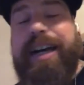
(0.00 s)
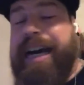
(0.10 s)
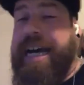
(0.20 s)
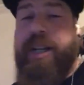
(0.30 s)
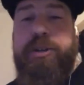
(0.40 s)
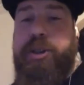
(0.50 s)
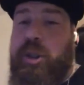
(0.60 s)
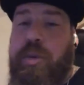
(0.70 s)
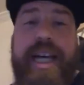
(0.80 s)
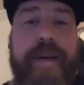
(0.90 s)
I don't do
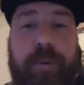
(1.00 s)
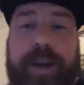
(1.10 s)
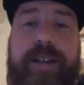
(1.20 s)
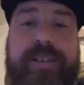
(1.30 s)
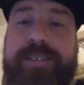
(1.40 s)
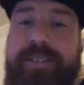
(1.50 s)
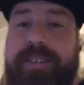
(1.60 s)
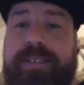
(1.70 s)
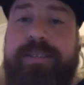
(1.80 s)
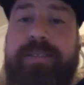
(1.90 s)
it without prayer.
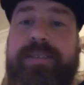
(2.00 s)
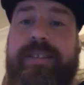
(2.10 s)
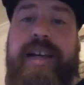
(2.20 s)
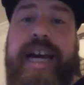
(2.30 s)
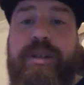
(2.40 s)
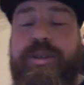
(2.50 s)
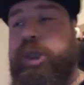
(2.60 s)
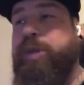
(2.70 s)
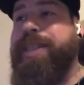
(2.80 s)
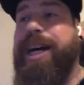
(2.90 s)
I don't
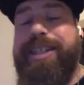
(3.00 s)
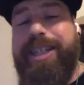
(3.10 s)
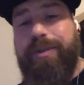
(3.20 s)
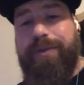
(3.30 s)
do it without getting